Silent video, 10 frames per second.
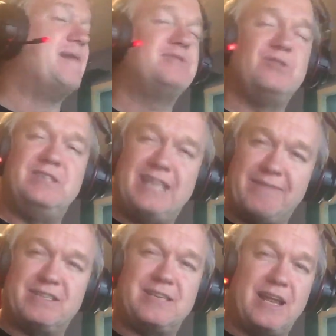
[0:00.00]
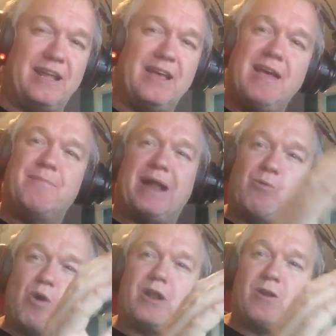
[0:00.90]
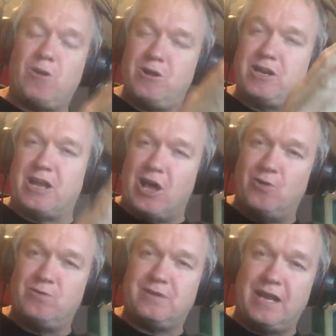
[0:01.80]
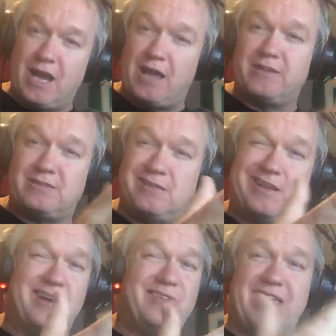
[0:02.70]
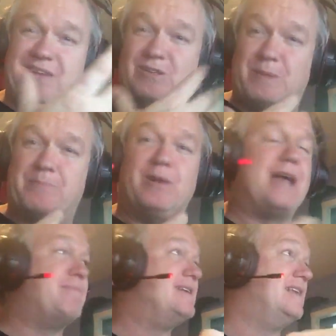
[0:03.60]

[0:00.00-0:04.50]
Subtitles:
Absolutely devastating. But I want her to know and others to know that there's people like